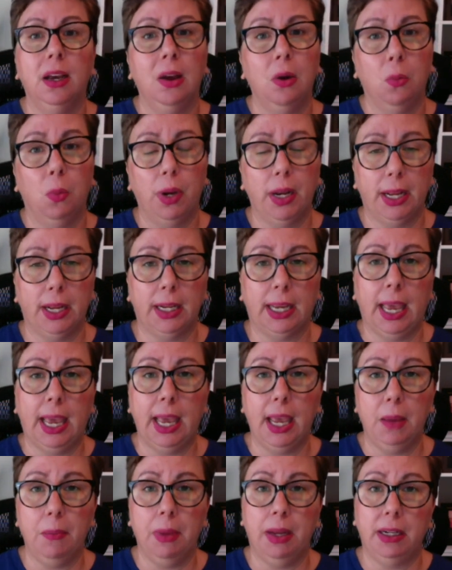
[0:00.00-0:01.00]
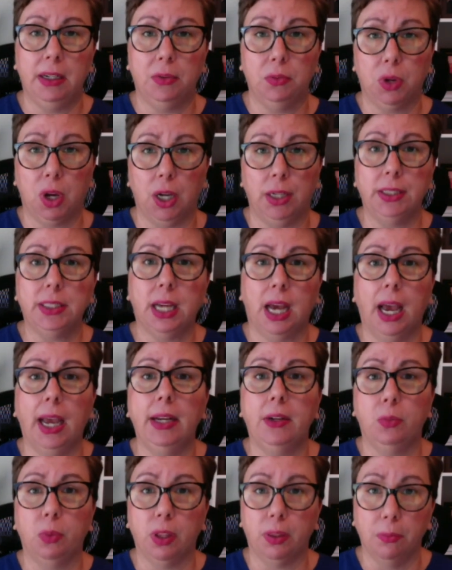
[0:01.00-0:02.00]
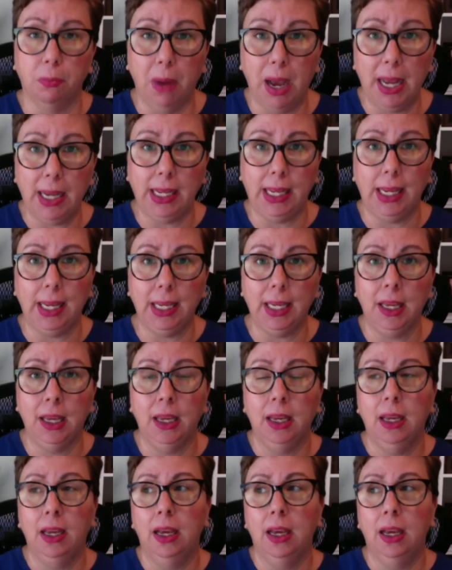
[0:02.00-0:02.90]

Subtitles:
when it came and got tied with money,